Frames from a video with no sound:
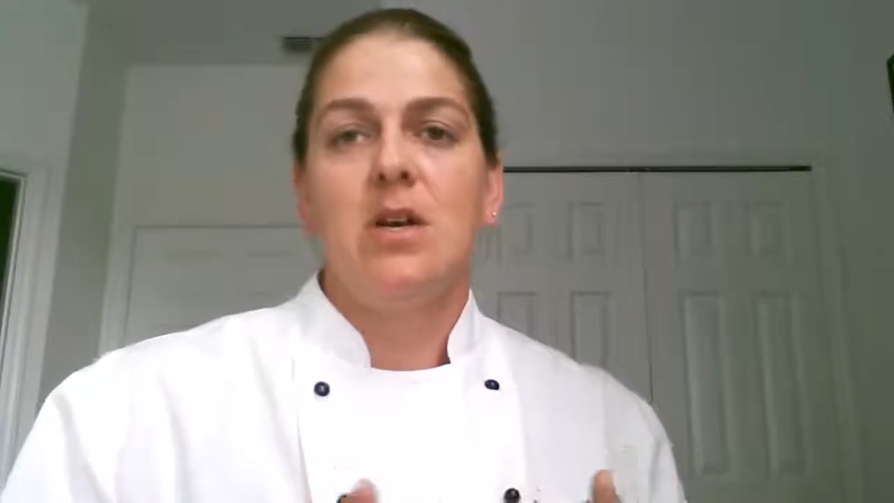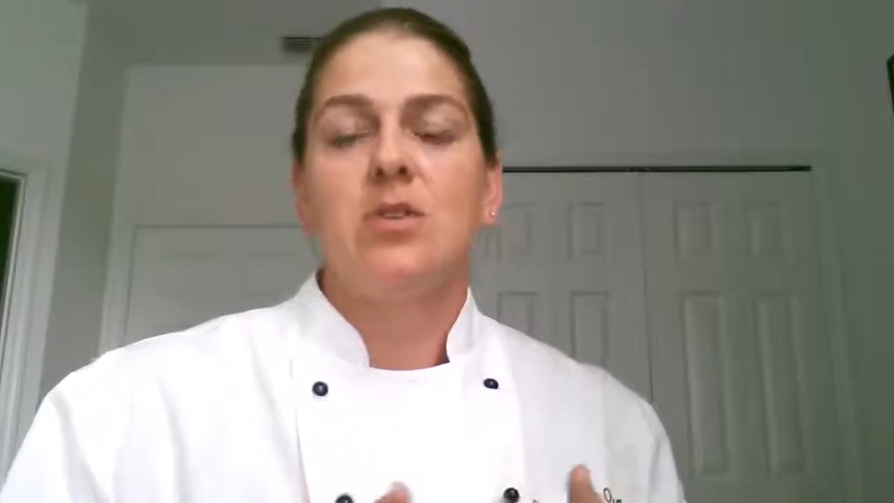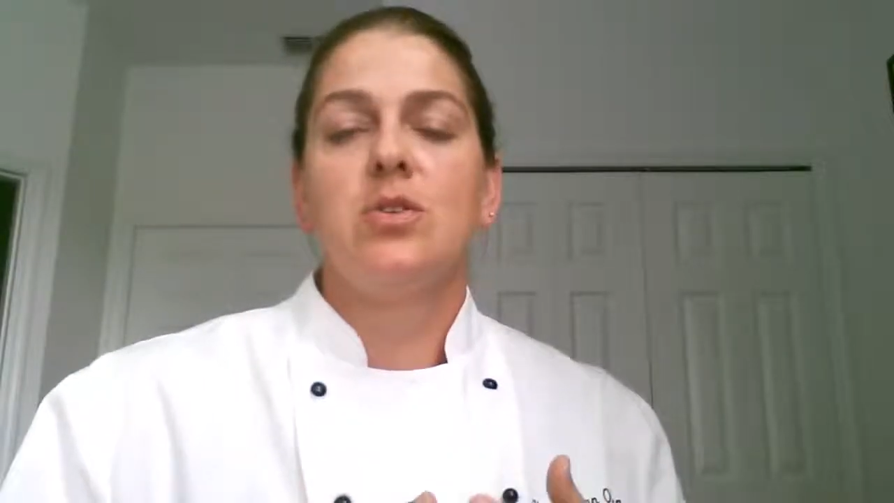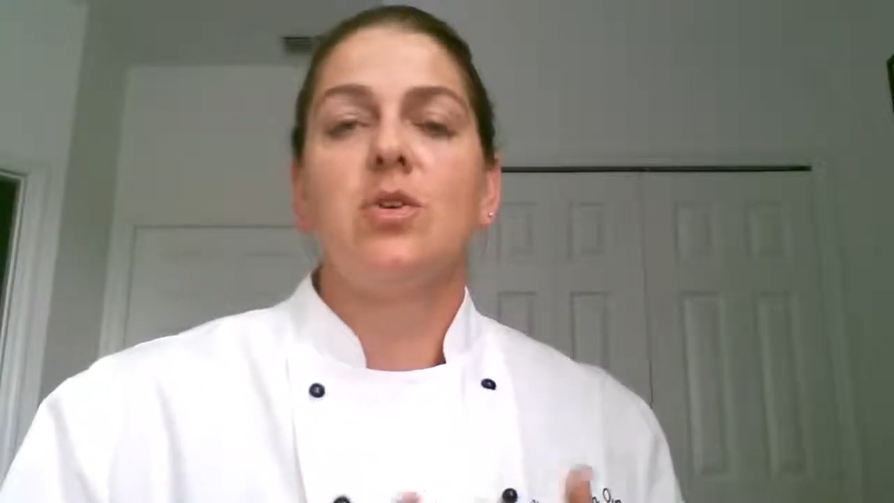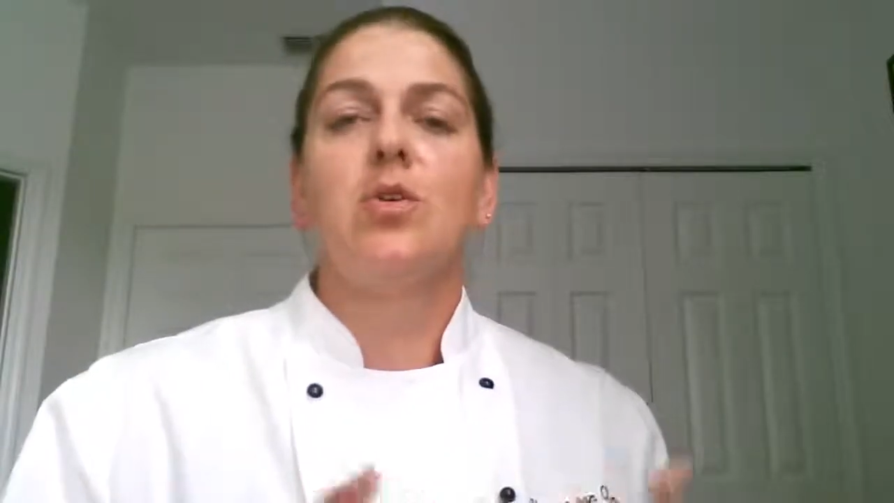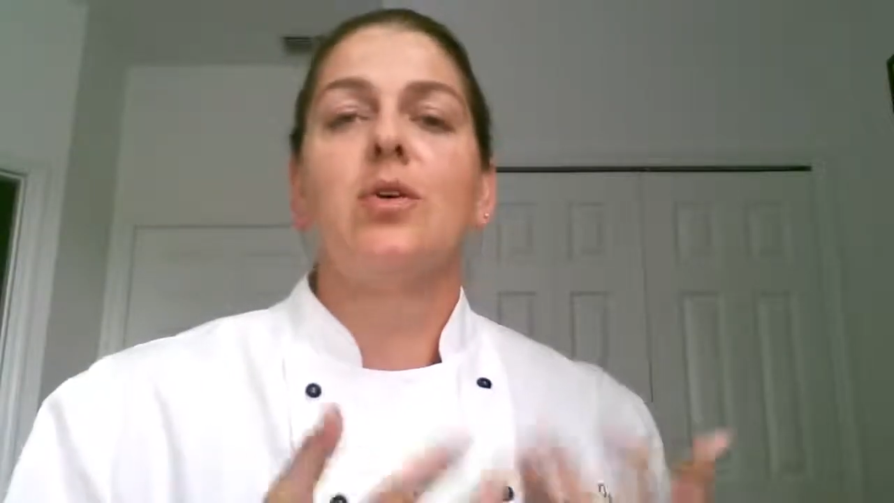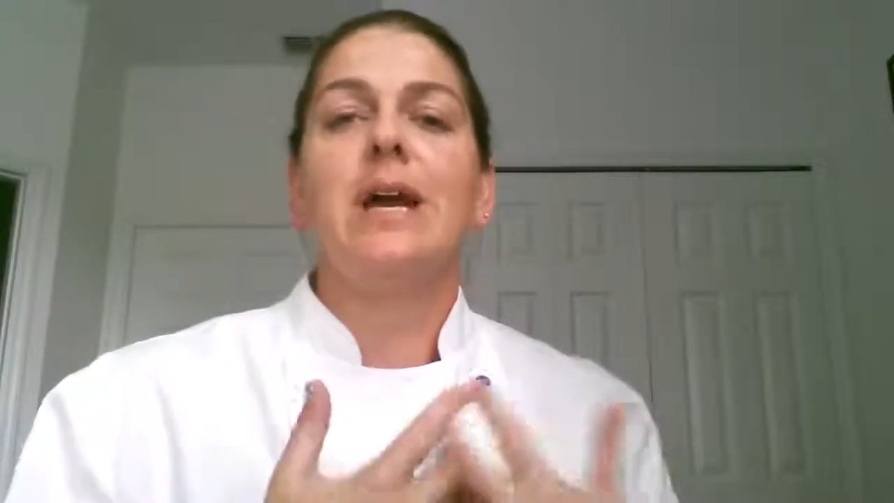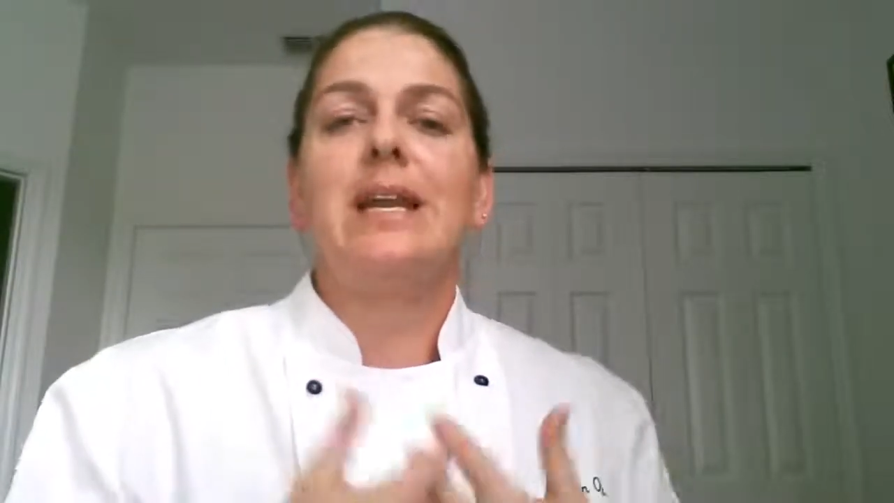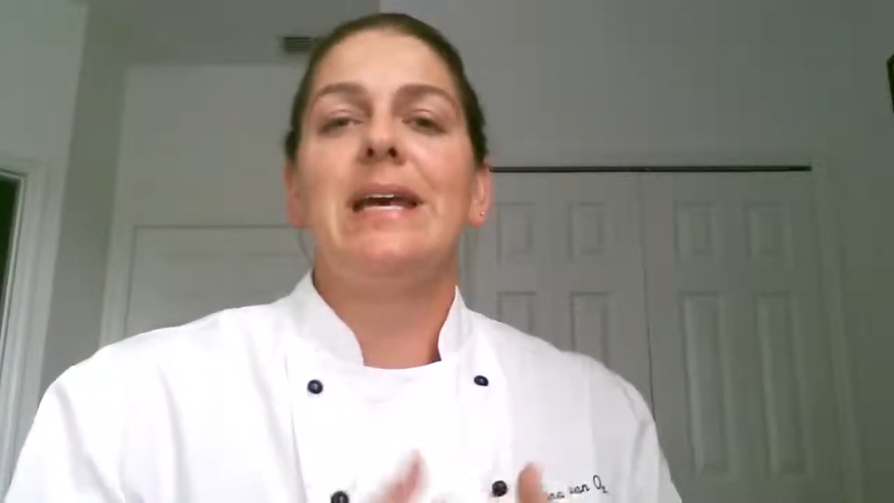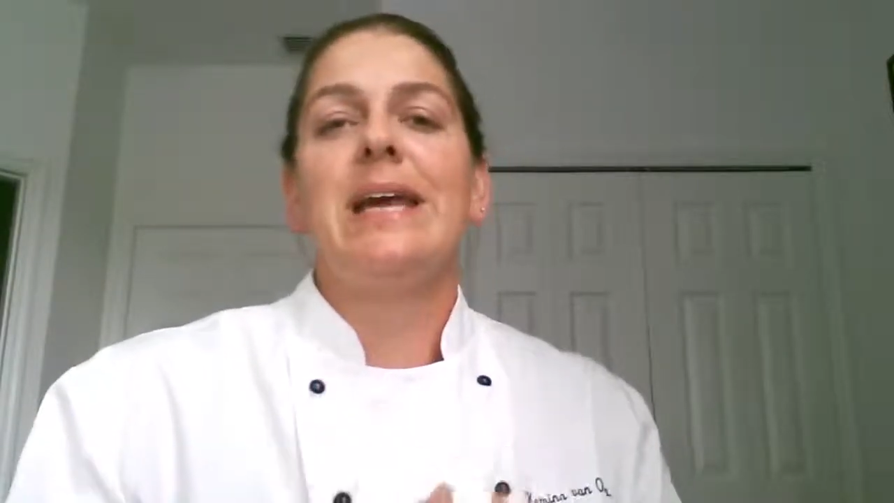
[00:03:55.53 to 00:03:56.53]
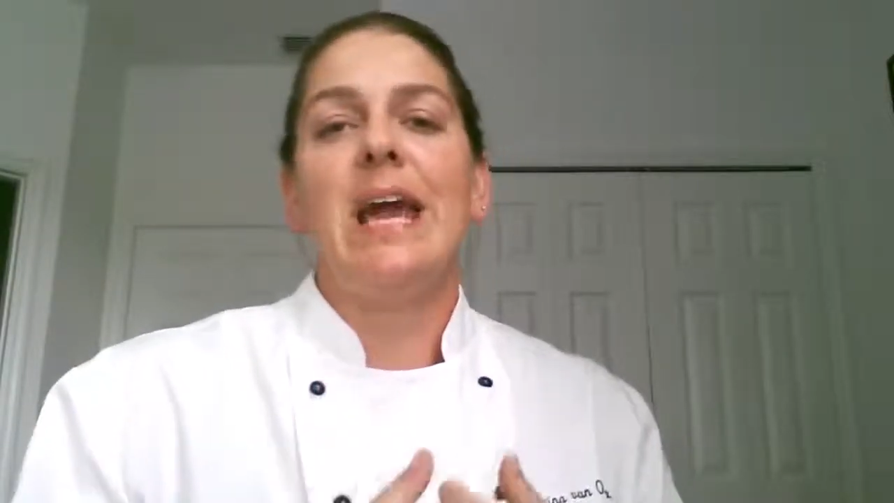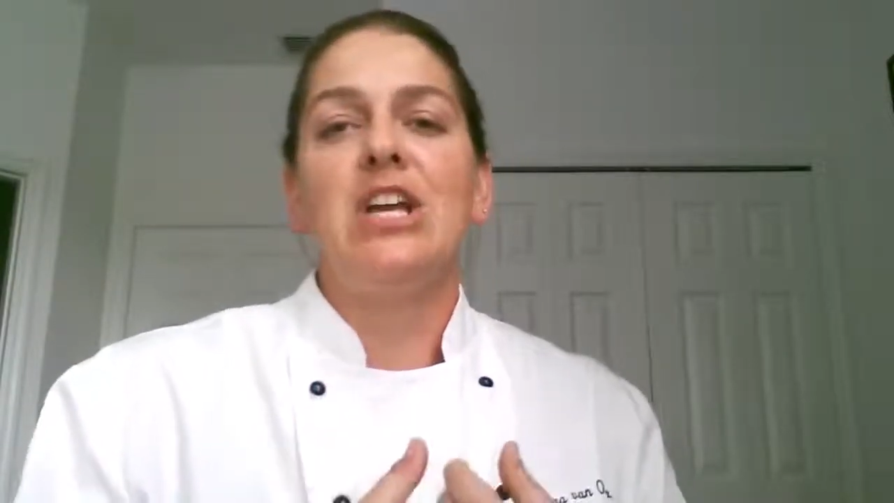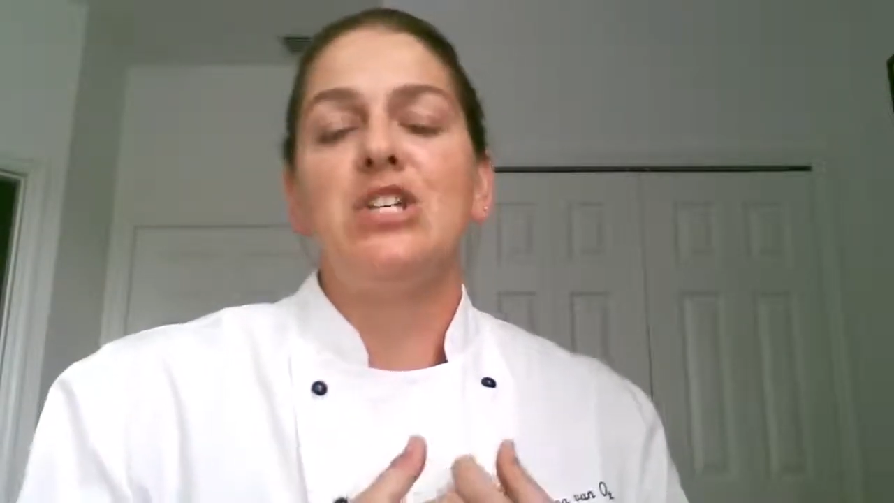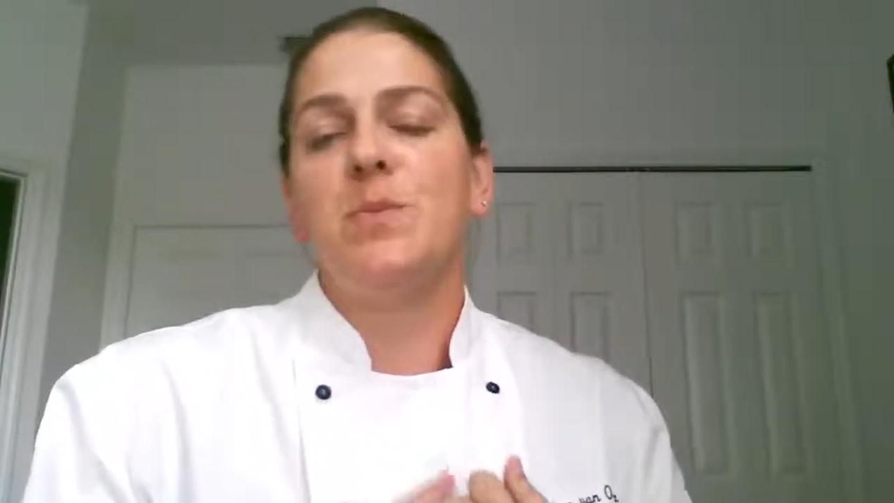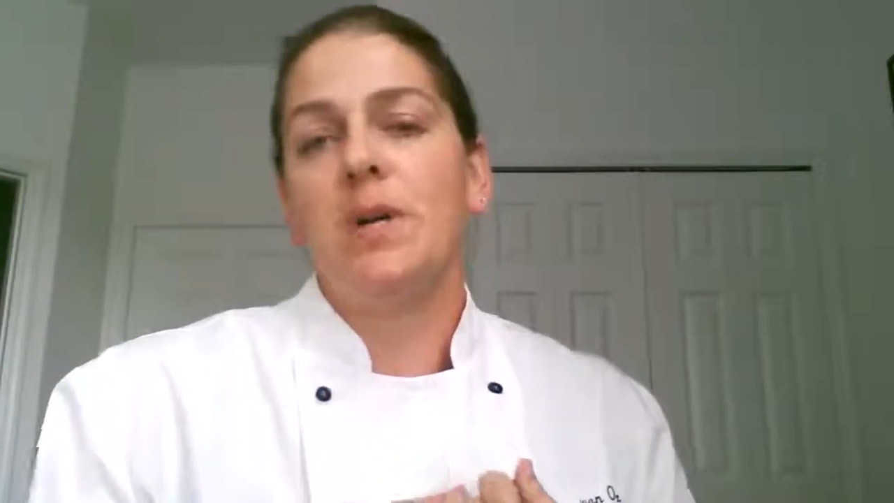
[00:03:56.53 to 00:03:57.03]
So create
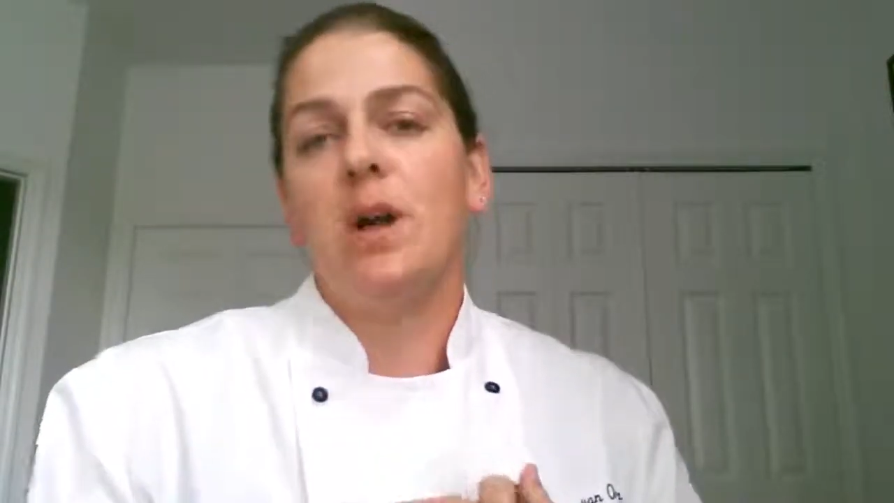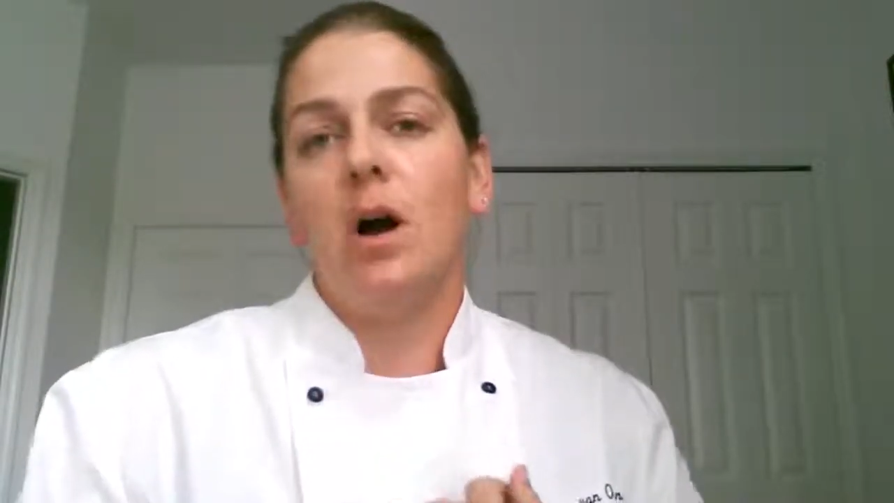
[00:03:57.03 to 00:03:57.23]
engagement